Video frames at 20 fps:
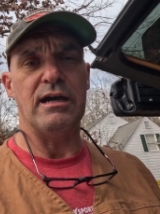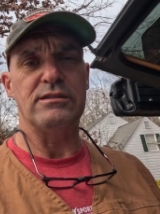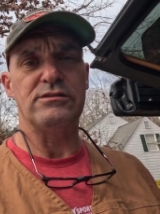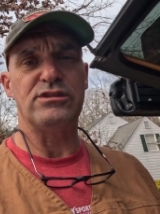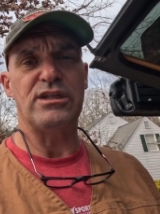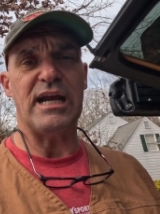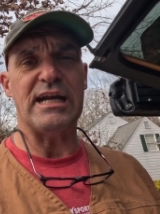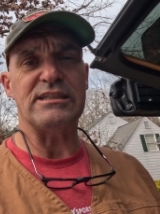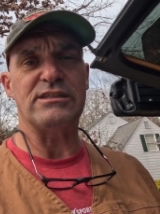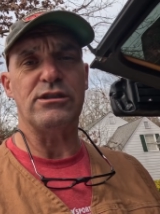
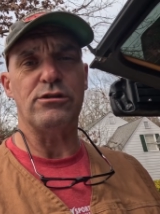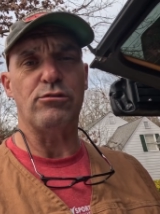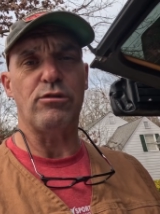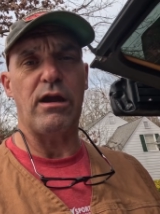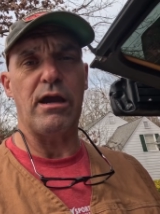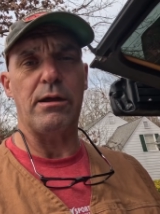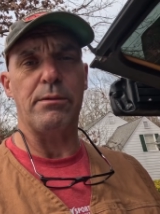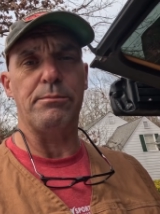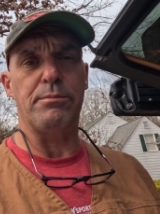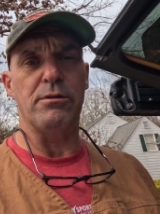chassis
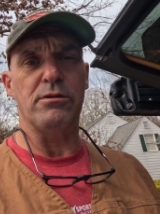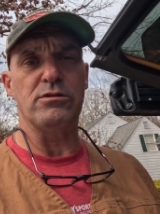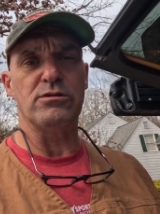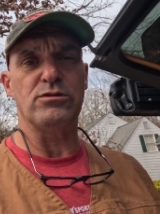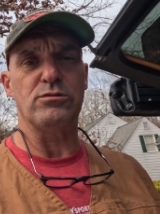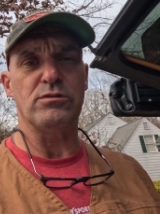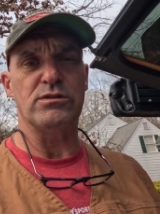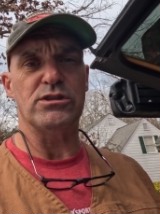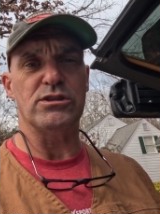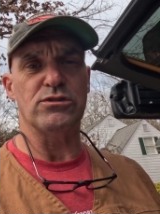ground
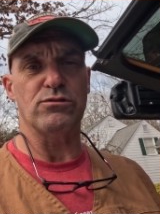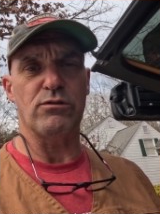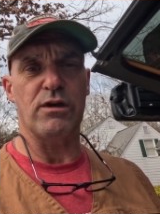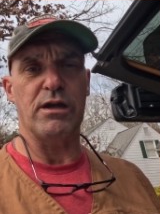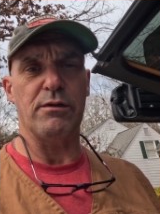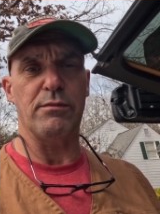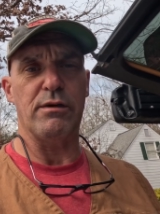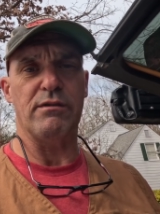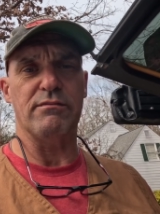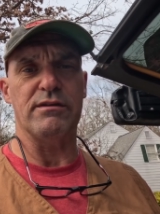post, which is
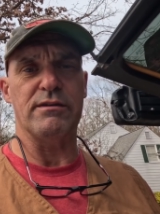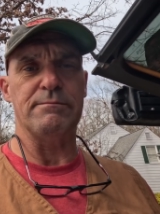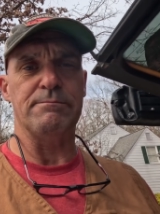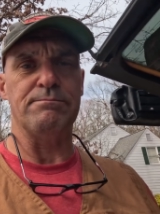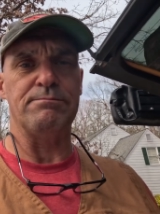right above it.